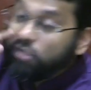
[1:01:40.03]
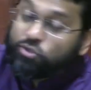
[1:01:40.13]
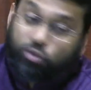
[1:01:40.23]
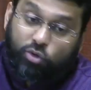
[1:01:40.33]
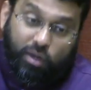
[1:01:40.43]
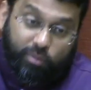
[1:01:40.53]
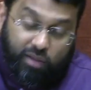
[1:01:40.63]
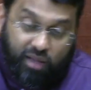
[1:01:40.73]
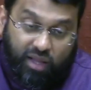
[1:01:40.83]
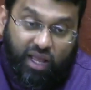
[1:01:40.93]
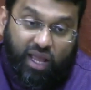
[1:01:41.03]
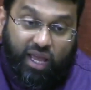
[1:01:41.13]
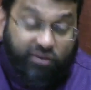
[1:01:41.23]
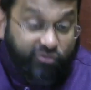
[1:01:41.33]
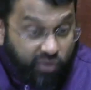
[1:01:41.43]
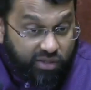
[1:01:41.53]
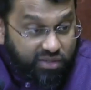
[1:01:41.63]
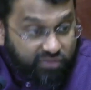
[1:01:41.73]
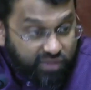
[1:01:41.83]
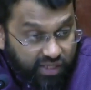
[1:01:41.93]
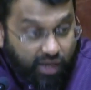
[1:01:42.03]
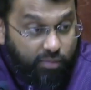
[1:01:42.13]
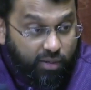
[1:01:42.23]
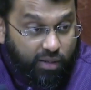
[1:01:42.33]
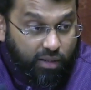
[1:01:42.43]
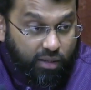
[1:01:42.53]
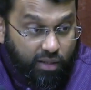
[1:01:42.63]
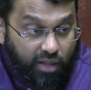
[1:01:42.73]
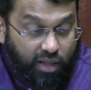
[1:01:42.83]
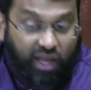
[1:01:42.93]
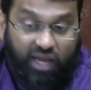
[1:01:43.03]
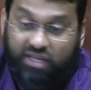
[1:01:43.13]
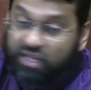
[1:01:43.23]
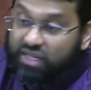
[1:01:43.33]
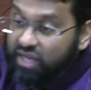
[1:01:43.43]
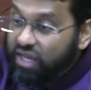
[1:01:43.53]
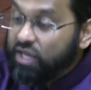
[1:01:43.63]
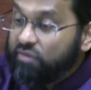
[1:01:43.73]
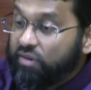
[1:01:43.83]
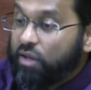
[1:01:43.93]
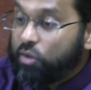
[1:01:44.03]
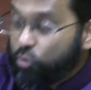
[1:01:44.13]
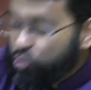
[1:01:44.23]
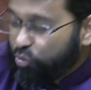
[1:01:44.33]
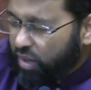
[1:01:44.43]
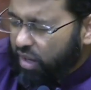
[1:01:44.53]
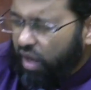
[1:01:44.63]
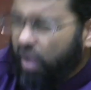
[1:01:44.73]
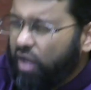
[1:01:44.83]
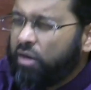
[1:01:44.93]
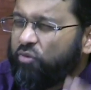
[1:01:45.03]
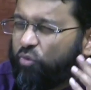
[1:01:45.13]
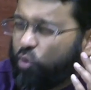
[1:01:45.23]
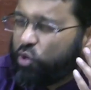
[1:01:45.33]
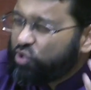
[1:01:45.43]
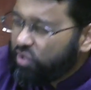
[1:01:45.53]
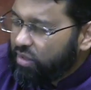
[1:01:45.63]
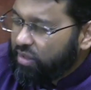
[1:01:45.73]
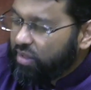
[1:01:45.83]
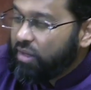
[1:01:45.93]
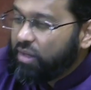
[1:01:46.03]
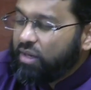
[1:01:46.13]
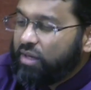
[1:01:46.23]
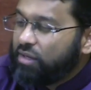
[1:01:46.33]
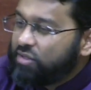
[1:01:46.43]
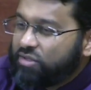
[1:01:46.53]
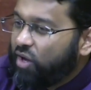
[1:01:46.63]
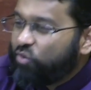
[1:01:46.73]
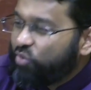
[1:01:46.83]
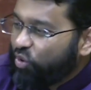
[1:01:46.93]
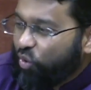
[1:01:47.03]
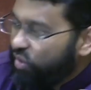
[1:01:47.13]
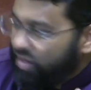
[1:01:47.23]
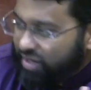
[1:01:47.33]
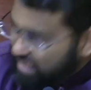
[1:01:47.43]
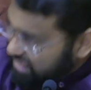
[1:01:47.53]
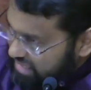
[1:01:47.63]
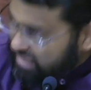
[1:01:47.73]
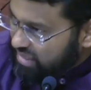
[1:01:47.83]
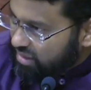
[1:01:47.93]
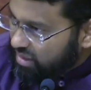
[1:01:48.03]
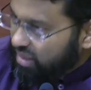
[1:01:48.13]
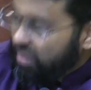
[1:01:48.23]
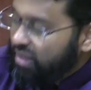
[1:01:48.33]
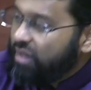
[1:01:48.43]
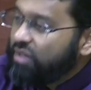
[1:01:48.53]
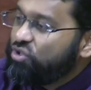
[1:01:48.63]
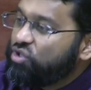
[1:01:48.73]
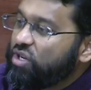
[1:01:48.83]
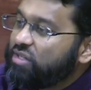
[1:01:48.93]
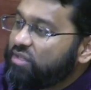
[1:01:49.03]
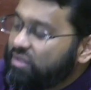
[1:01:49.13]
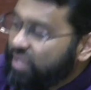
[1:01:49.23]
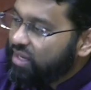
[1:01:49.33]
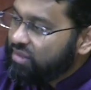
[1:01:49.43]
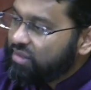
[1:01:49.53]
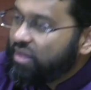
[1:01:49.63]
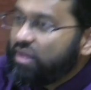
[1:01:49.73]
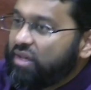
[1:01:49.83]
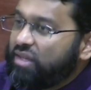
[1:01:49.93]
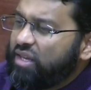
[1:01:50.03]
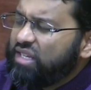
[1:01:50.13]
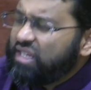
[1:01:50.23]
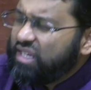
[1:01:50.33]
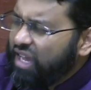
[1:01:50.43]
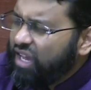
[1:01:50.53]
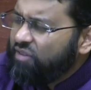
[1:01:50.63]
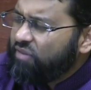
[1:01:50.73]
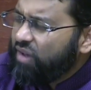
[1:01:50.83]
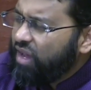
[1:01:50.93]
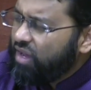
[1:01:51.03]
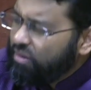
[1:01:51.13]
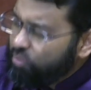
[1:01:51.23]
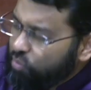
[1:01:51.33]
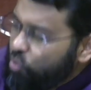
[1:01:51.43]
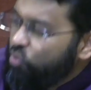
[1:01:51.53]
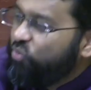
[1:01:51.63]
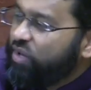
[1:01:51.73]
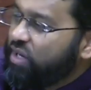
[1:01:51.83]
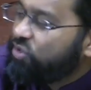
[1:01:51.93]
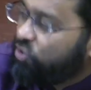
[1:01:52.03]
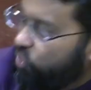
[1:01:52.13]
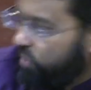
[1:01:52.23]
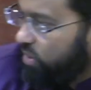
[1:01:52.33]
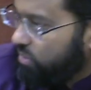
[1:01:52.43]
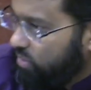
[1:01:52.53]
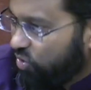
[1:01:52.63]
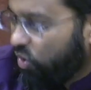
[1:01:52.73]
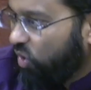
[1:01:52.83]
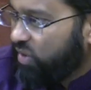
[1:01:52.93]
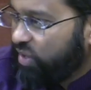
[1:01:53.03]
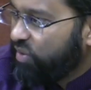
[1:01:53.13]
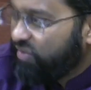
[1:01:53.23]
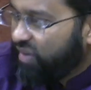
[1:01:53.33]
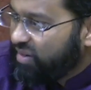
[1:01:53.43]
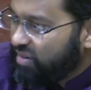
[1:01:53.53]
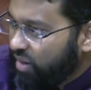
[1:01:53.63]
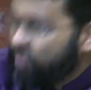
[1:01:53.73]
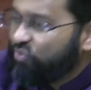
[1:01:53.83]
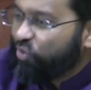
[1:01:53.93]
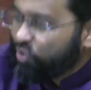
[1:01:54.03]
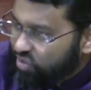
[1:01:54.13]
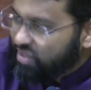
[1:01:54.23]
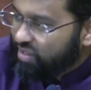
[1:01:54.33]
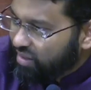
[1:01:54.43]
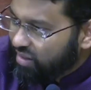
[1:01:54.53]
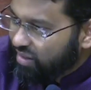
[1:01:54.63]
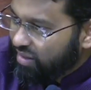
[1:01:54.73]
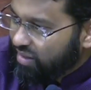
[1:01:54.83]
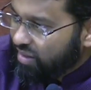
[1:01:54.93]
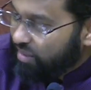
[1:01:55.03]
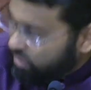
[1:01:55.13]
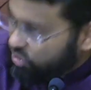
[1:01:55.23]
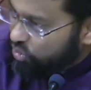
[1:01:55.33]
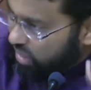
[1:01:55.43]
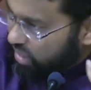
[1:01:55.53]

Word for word: stood up in front of the Kaaba and he gave a khutbah. Unfortunately, it is not recorded in detail. It just says that he gave a moving sermon. That's all that we find here, unfortunately. But you can